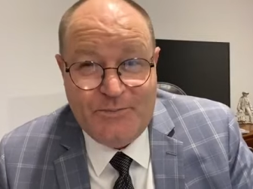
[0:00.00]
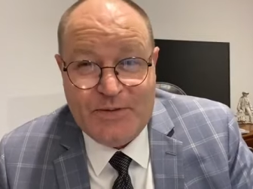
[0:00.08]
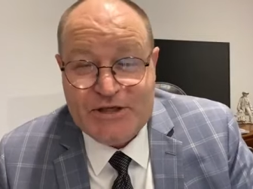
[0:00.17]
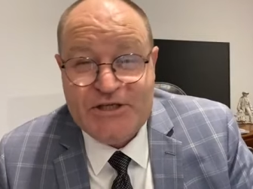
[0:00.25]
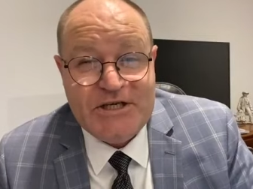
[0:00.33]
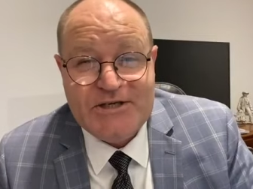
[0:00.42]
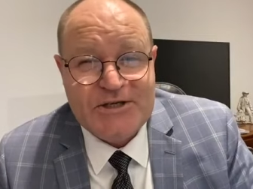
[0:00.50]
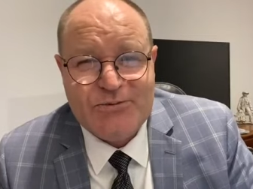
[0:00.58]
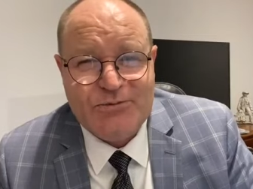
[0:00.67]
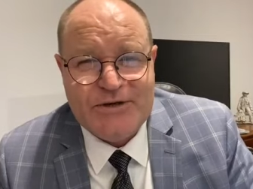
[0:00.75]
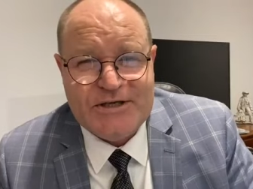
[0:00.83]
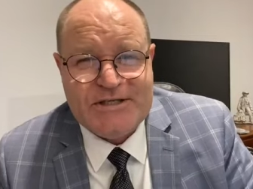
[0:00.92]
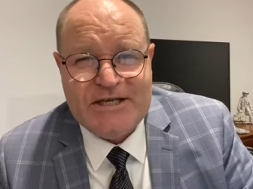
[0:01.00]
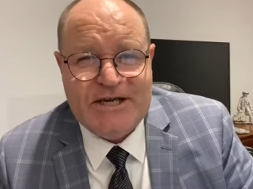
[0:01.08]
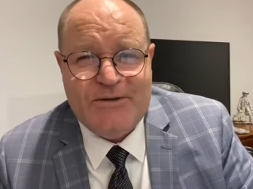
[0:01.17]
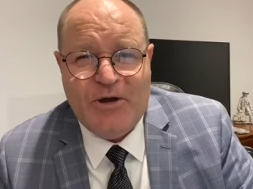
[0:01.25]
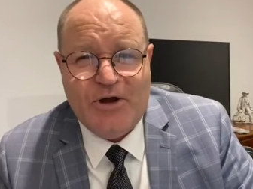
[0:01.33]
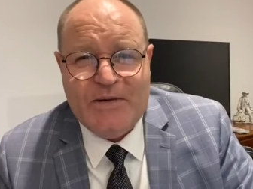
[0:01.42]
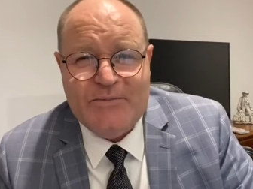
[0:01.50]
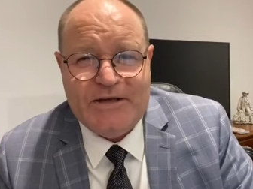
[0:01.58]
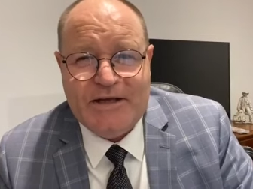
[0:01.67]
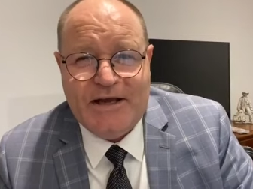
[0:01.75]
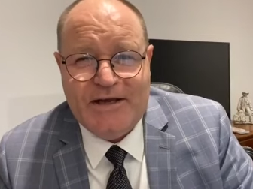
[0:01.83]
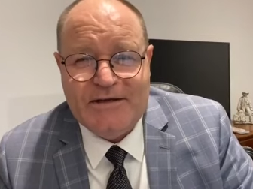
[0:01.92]
but Jesus wouldn't have sent him home
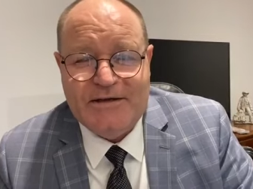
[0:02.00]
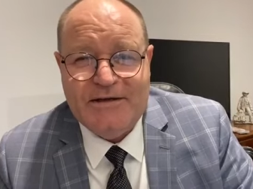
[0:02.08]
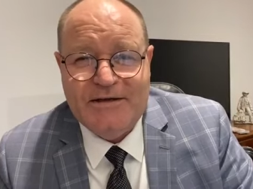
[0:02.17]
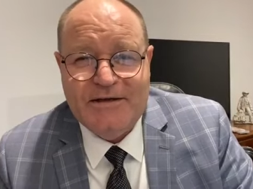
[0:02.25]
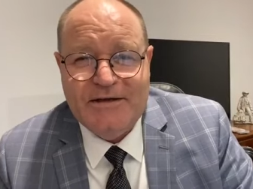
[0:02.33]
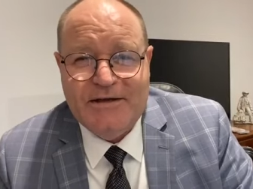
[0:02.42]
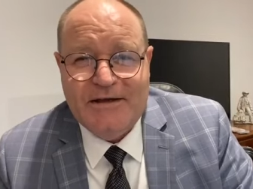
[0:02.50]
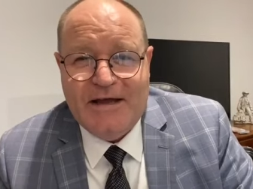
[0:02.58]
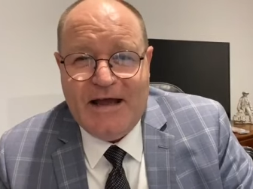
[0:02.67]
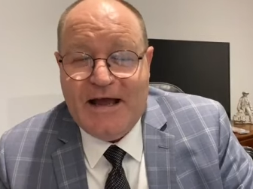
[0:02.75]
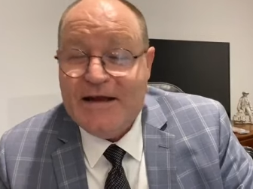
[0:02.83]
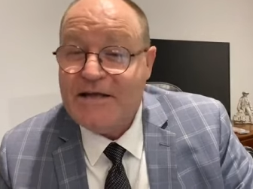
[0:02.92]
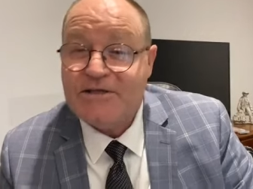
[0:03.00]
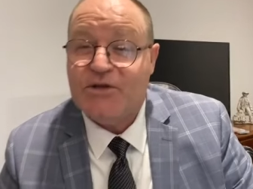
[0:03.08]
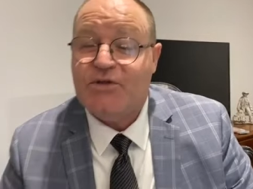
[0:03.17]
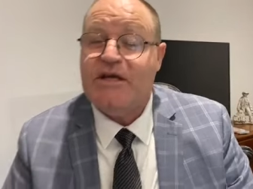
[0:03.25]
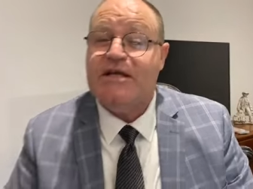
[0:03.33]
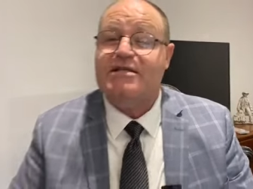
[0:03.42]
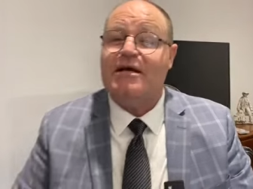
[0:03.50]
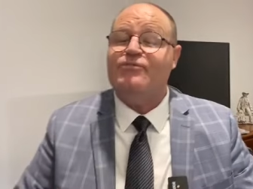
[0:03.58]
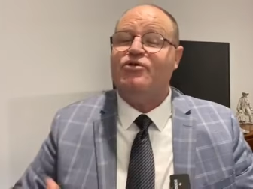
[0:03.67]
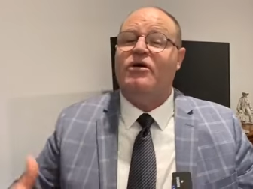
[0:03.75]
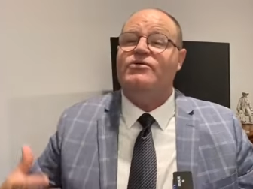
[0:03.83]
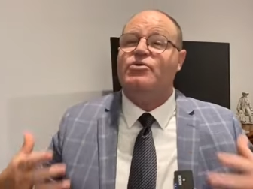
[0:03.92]
empty handed. And that's the thing.
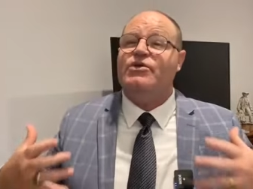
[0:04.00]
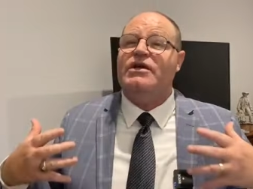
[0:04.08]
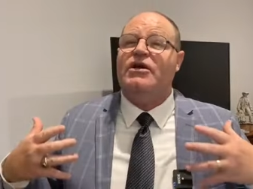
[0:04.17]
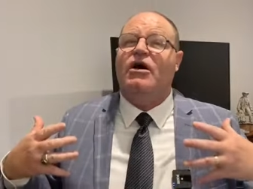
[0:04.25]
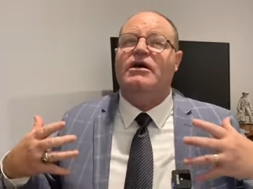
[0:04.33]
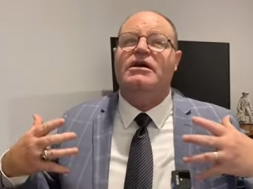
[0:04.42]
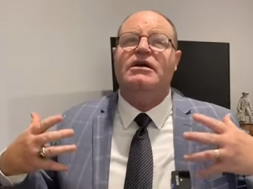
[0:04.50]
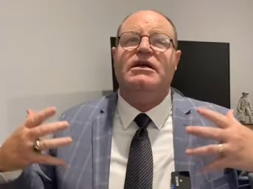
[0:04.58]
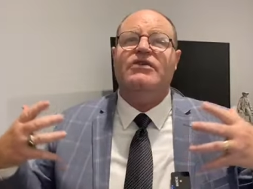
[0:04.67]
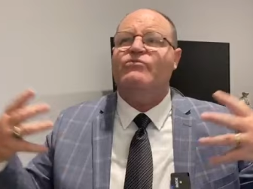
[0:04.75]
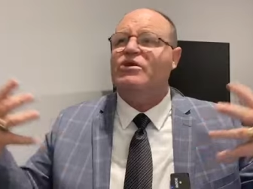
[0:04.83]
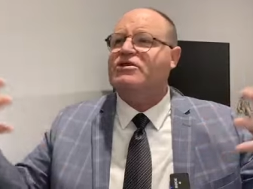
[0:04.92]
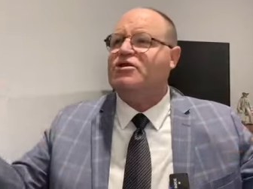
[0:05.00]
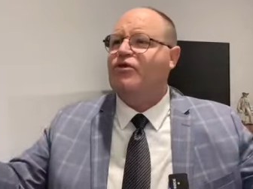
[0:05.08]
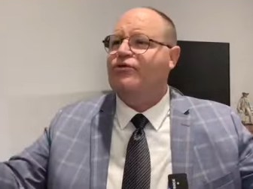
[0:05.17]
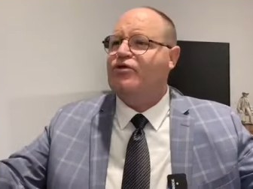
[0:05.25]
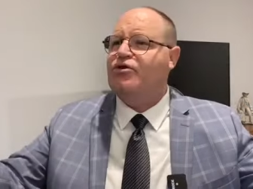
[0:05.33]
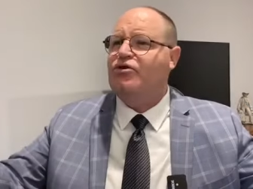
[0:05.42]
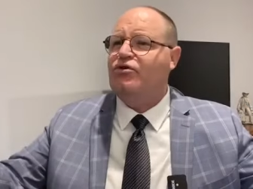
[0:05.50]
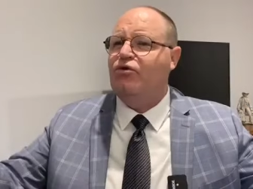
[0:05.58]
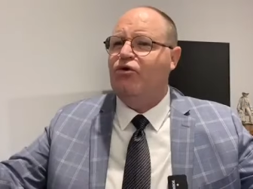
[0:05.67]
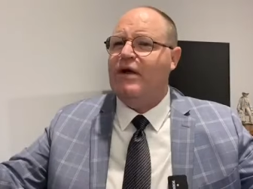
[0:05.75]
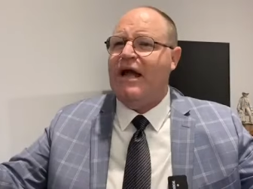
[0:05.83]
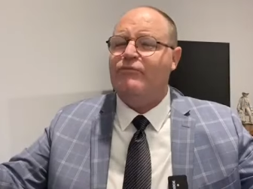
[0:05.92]
Sometimes we think, I'm going to give myself to you,
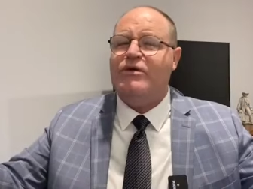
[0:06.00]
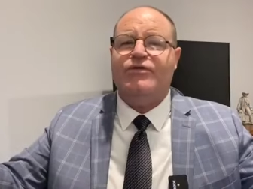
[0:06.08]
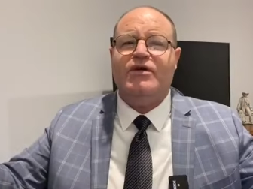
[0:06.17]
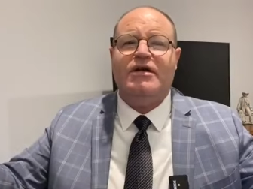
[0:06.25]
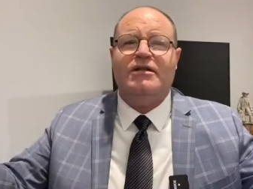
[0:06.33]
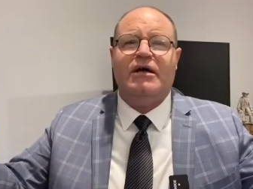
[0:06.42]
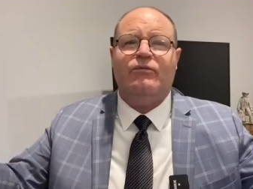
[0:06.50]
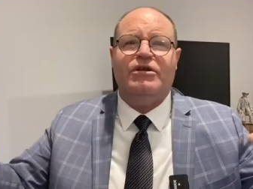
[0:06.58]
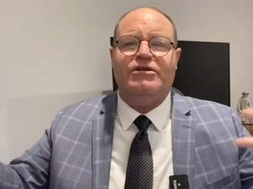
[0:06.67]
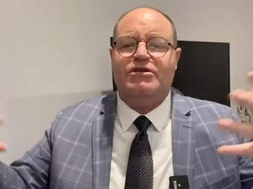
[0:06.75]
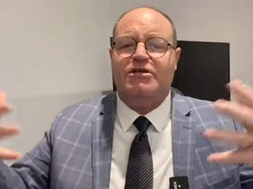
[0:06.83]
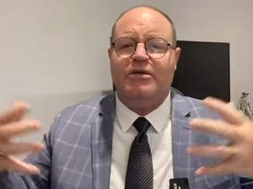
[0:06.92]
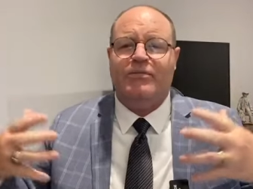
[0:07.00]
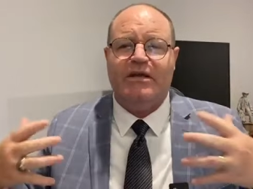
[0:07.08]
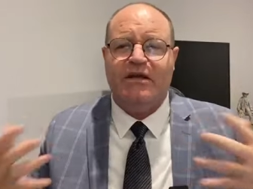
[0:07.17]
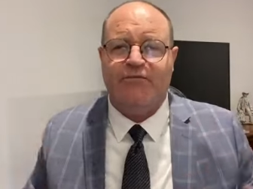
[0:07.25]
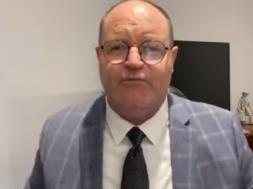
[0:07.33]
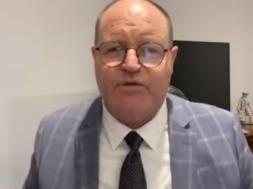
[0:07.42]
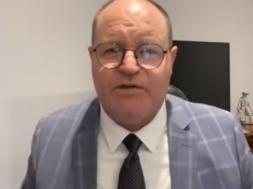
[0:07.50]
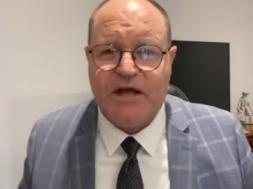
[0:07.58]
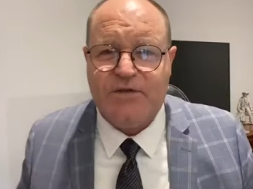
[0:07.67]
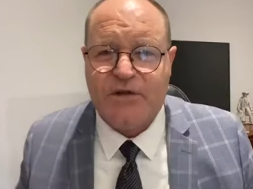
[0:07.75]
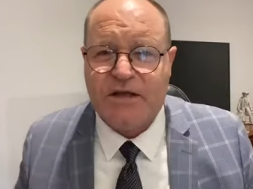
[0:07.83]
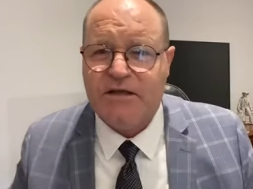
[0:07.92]
Lord, and we think that we're just going to be left with
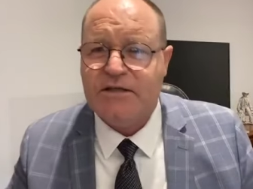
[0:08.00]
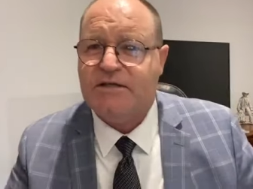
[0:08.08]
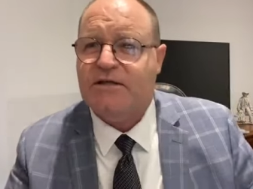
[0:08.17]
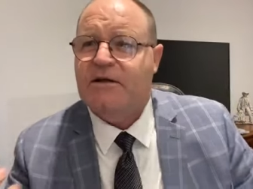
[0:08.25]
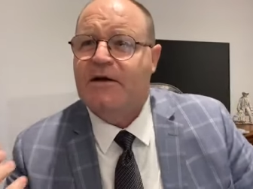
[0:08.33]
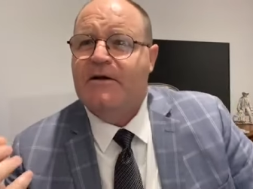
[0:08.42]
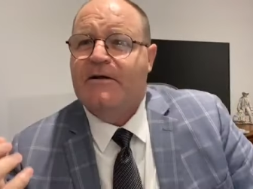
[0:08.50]
nothing. Listen,